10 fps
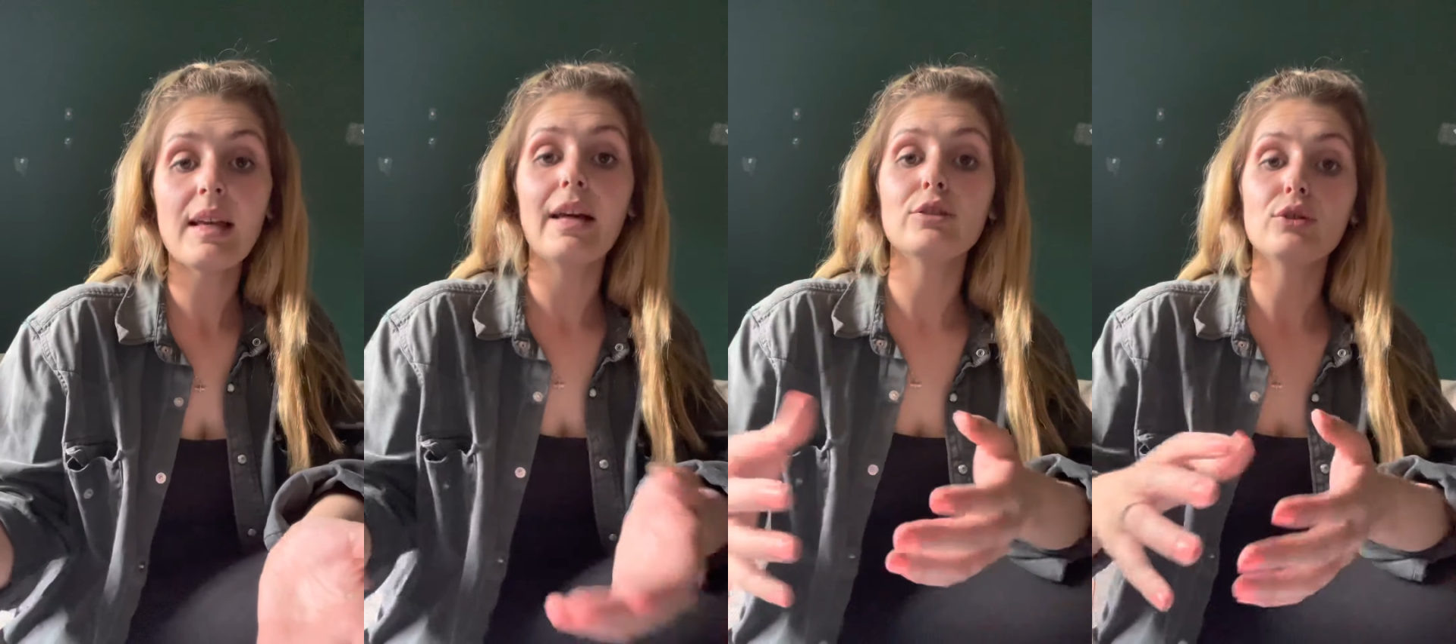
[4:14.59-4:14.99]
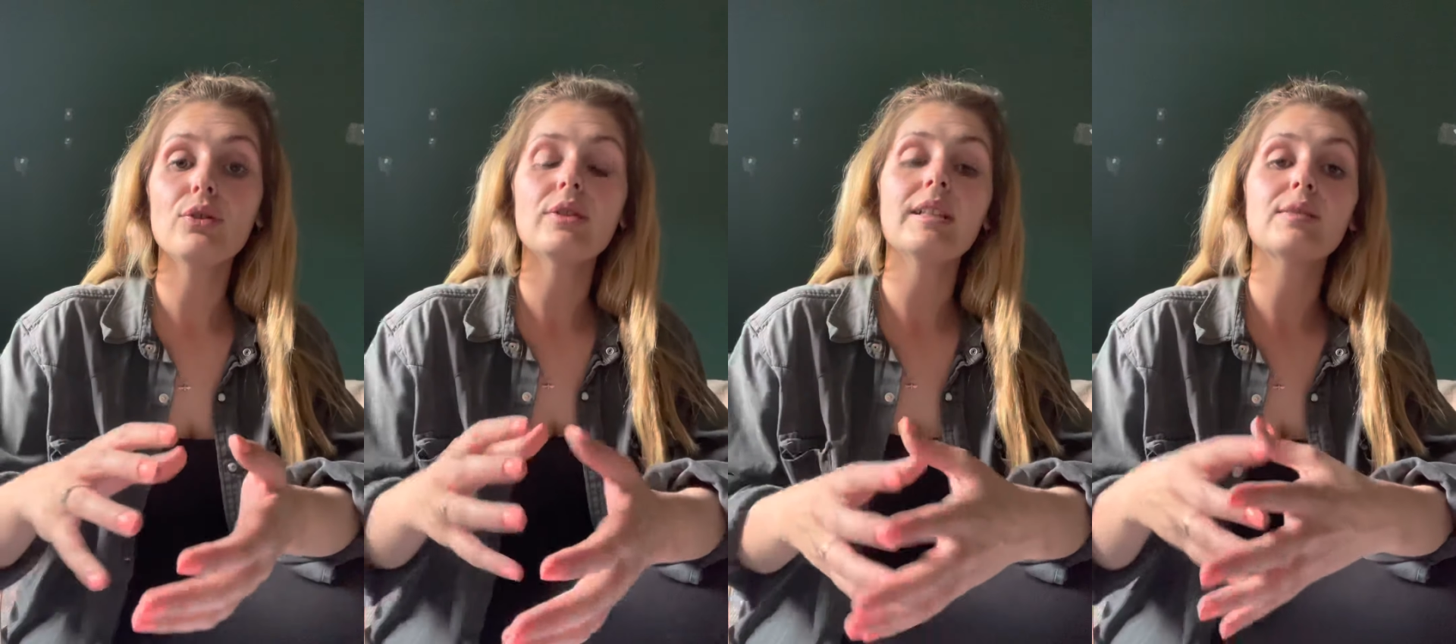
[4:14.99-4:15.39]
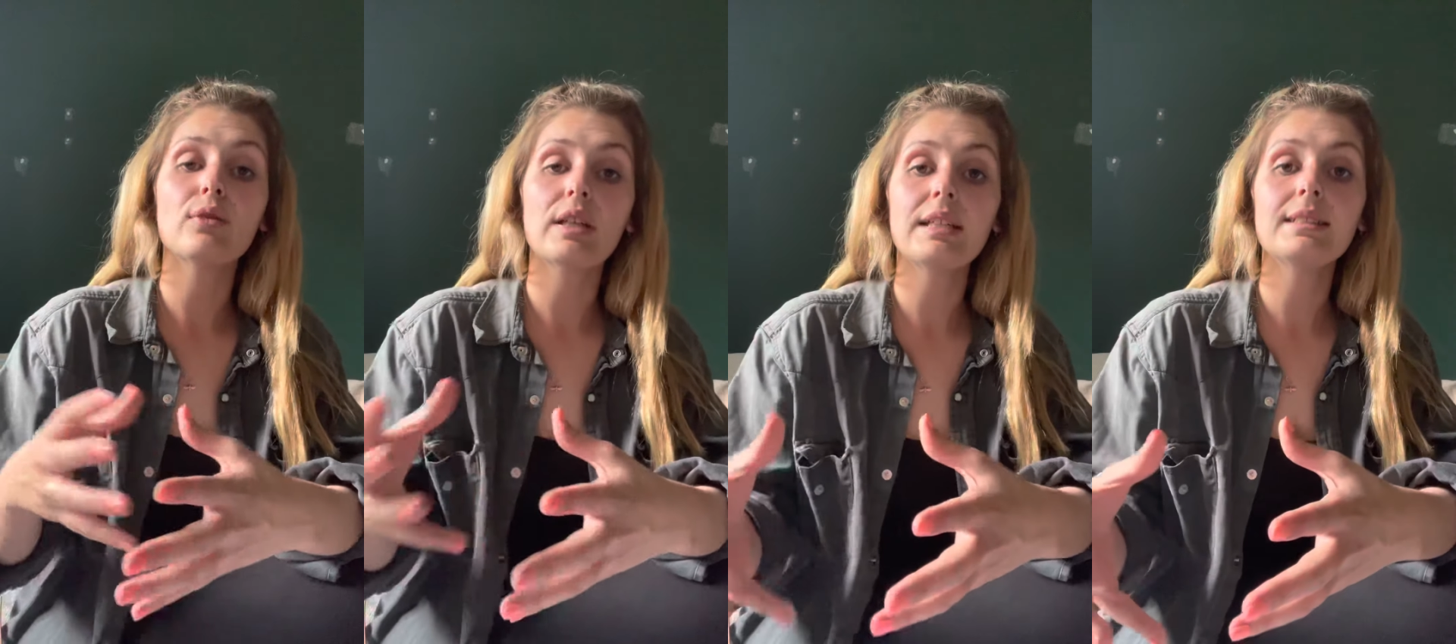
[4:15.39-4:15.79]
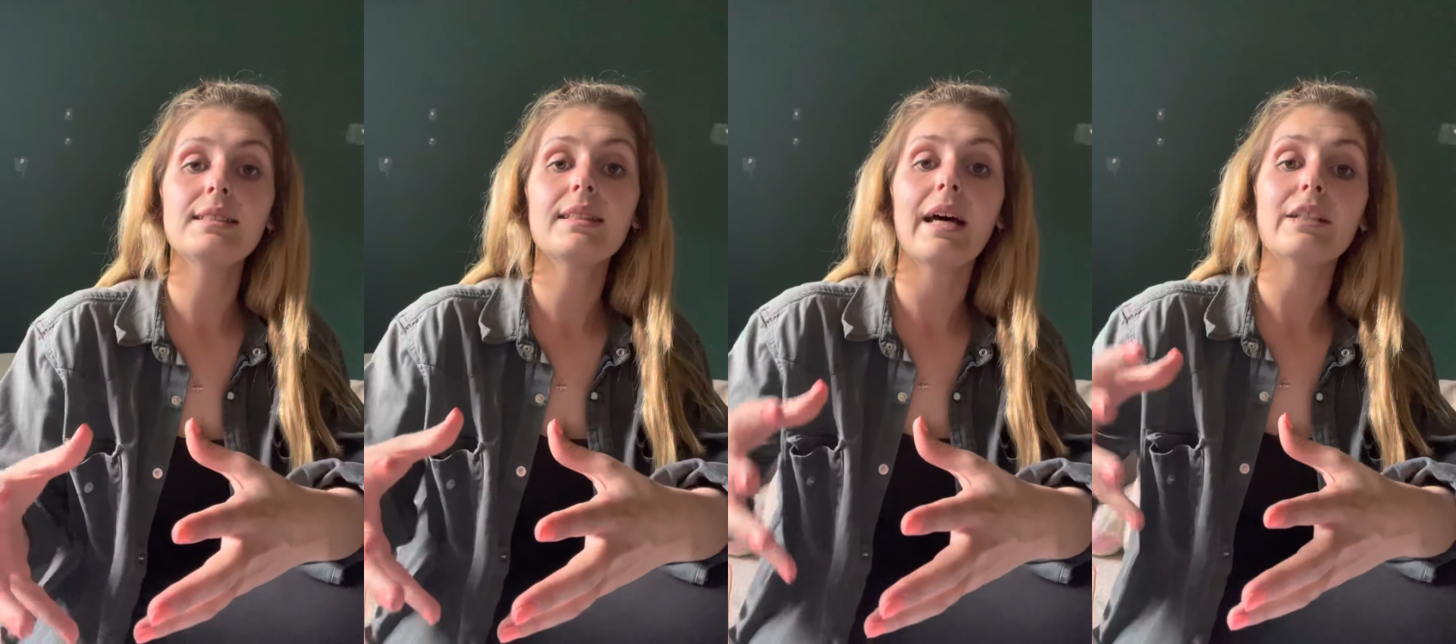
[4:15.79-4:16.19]
and do things for
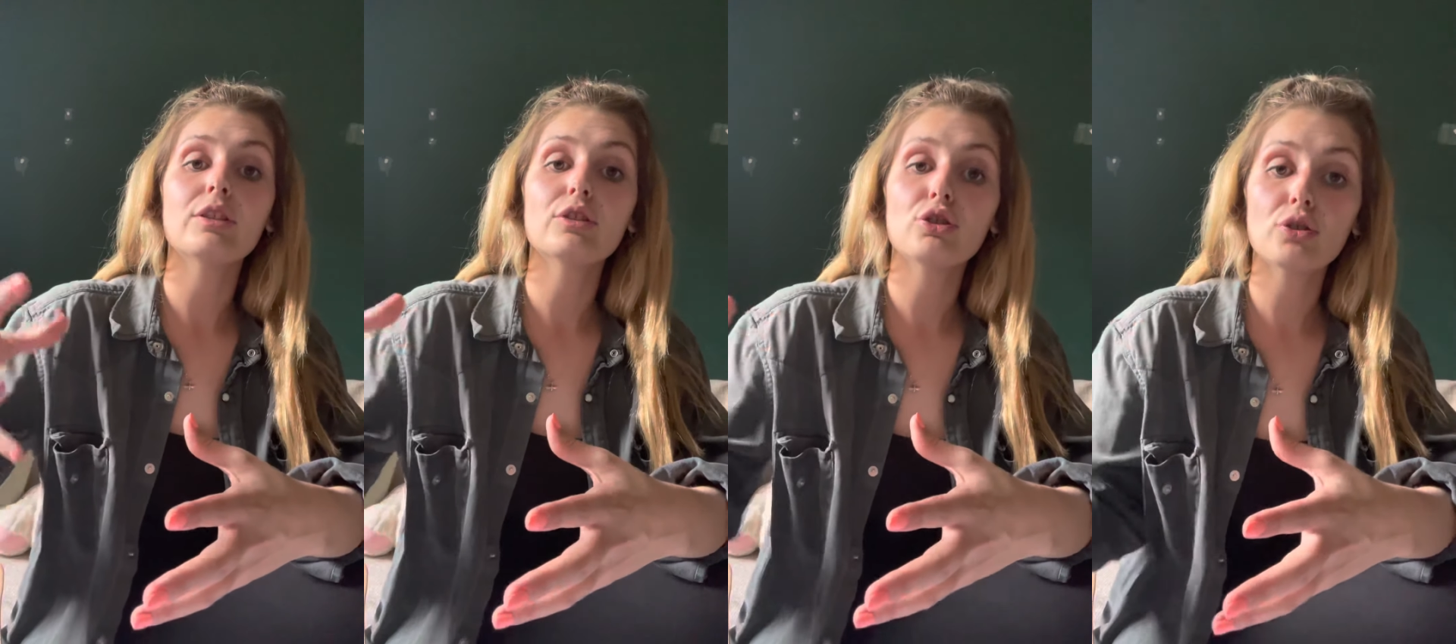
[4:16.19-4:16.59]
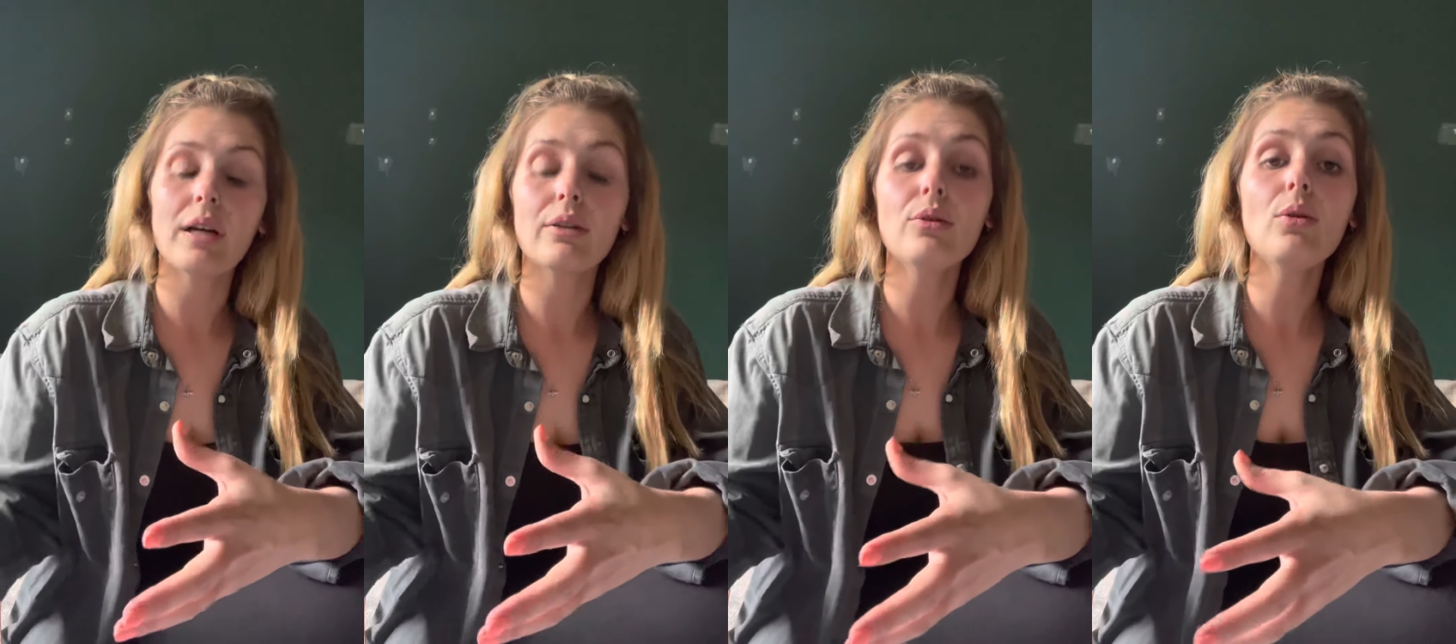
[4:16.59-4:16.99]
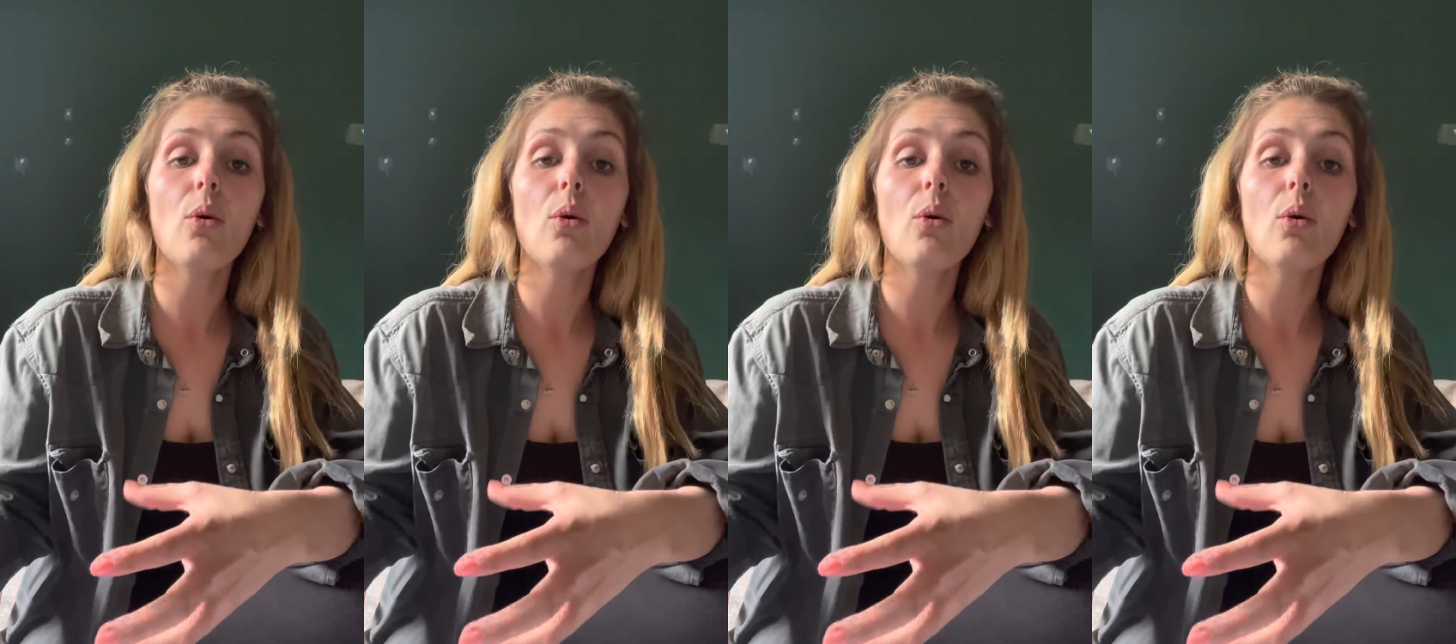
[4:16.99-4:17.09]
kids that struggle,